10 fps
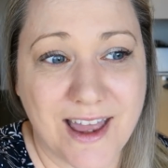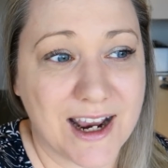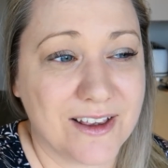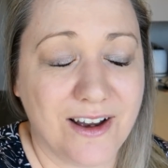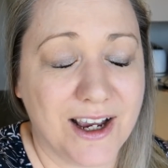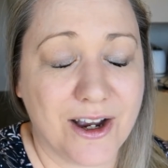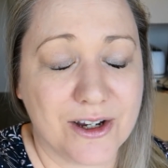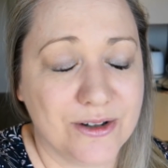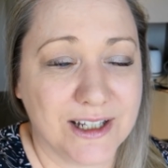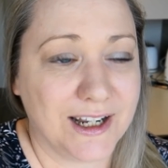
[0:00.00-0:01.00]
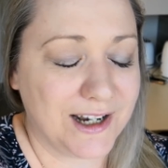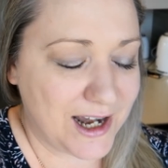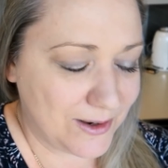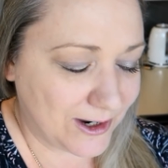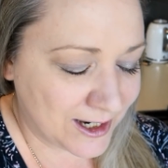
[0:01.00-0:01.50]
Like I couldn't get it
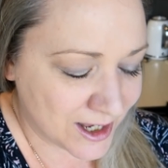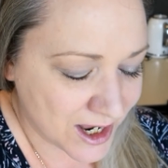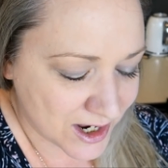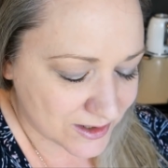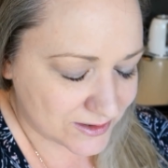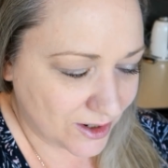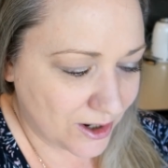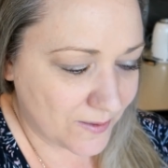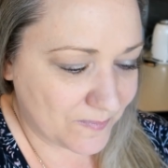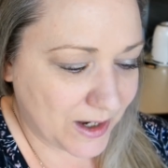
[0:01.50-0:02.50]
anywhere, so